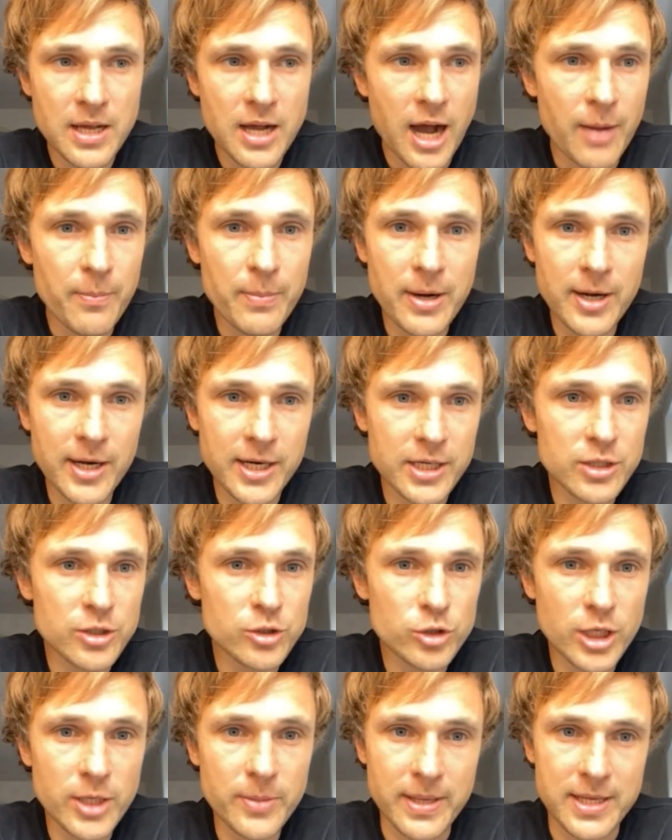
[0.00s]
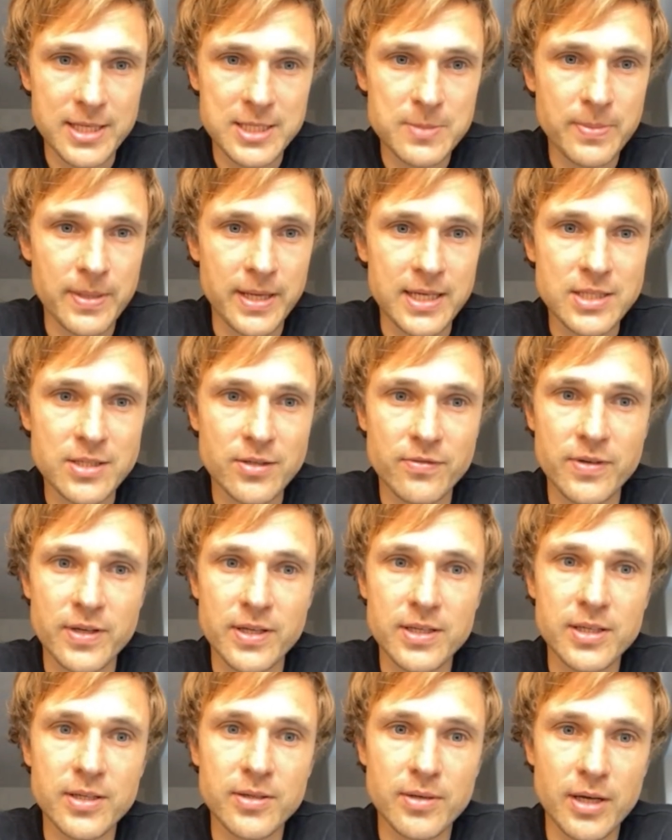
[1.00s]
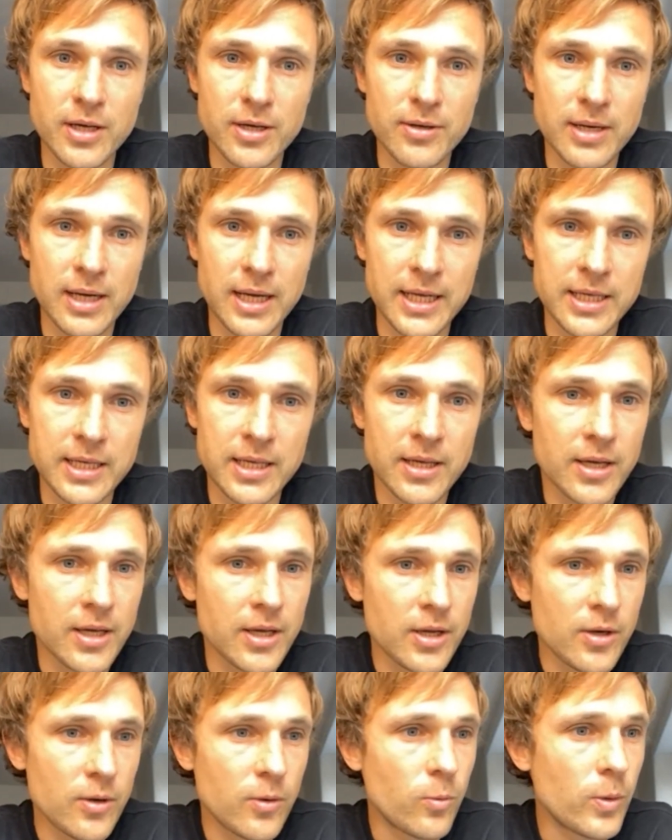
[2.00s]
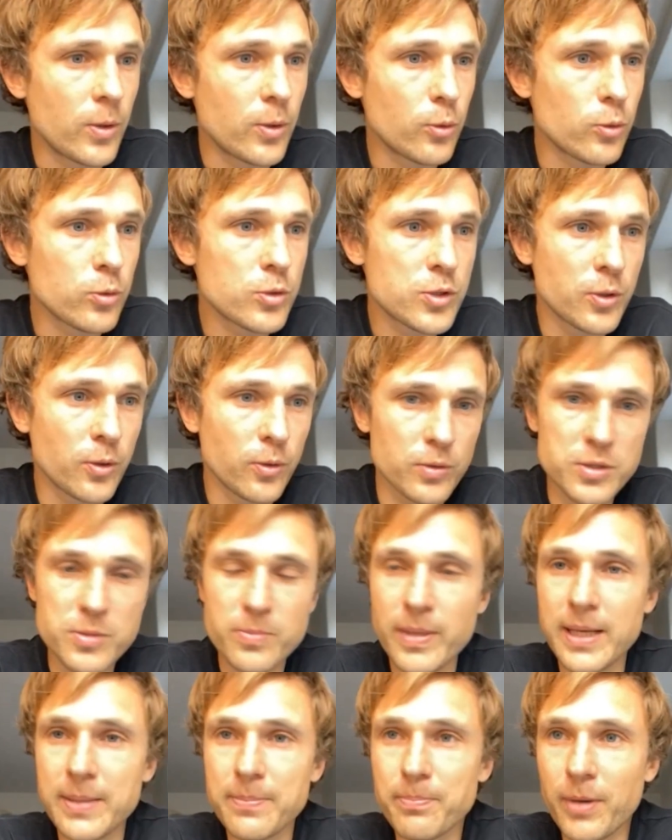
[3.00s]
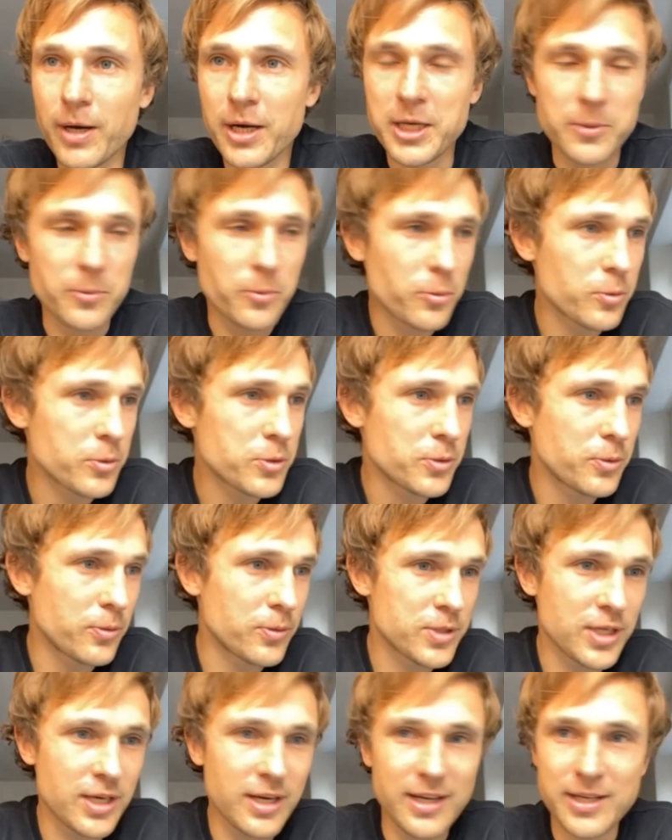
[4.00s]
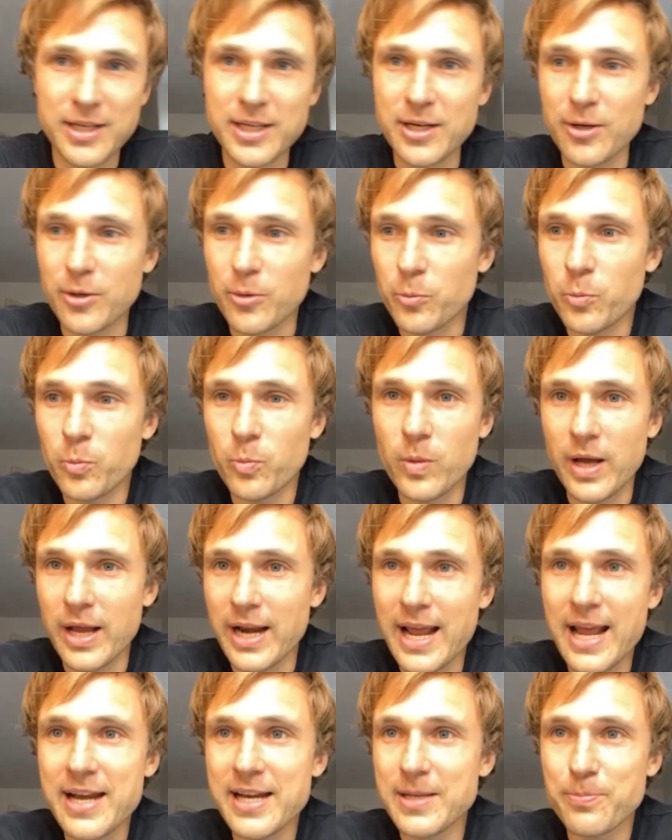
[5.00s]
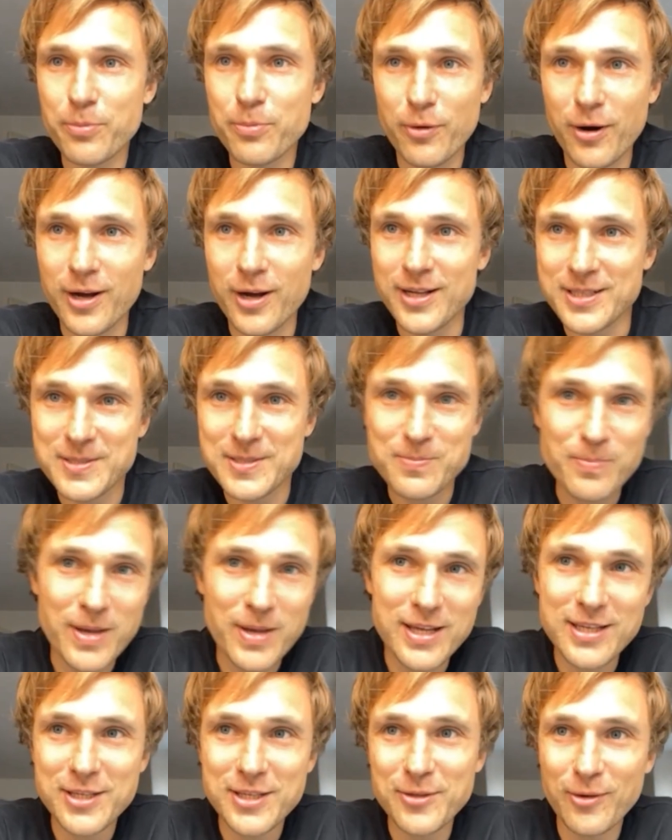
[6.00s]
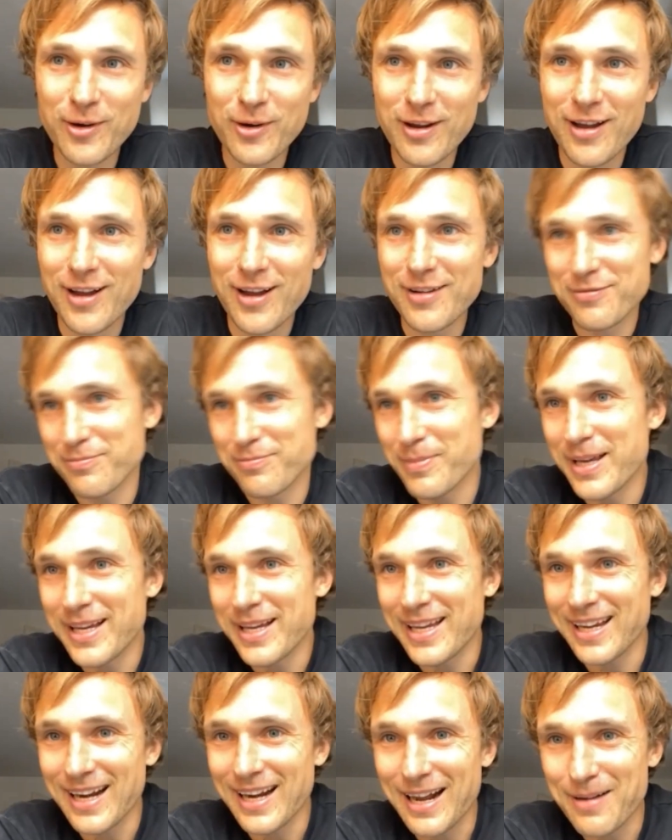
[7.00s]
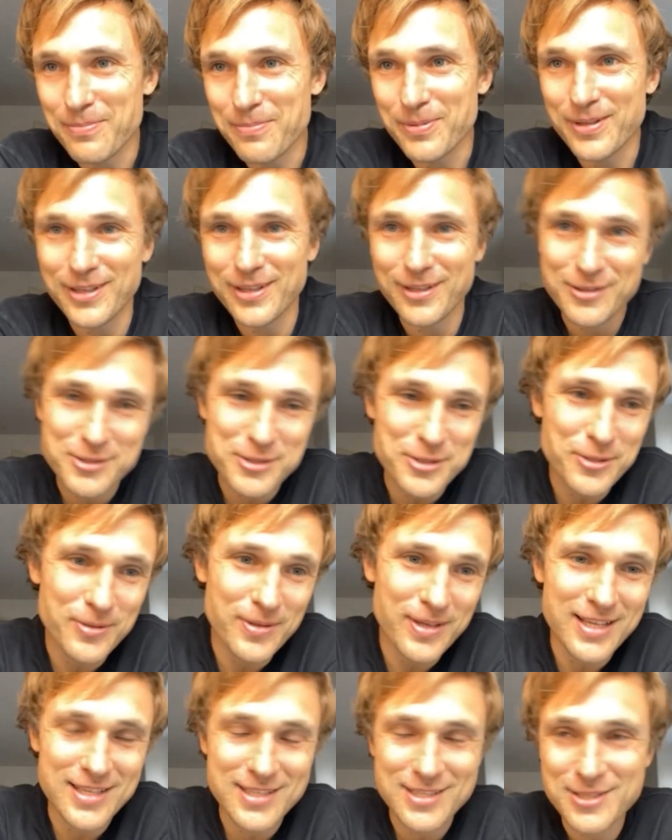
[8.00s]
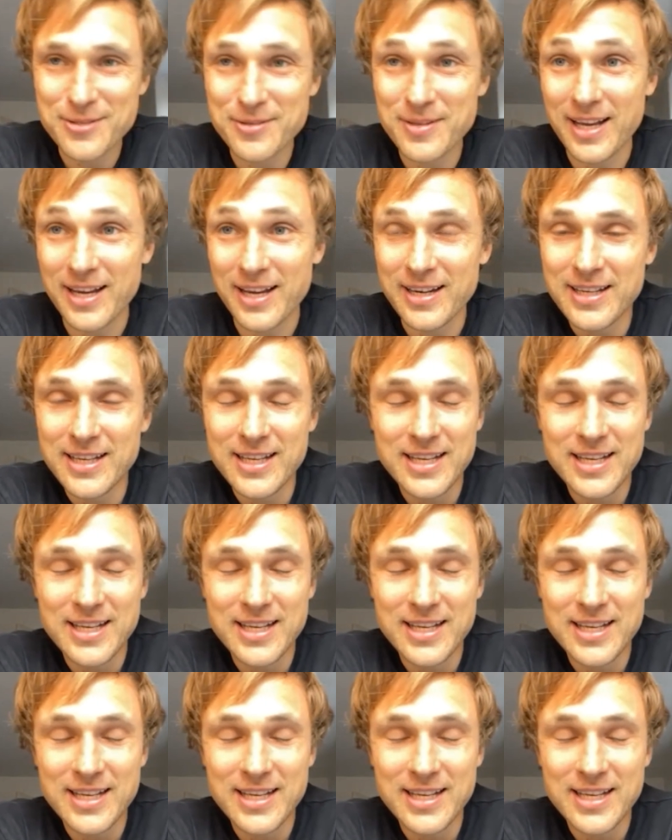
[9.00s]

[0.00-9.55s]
American Dream aspect of it, we're all taught to make money. We're all taught to at any price, make your life, make it happen, do this, do that.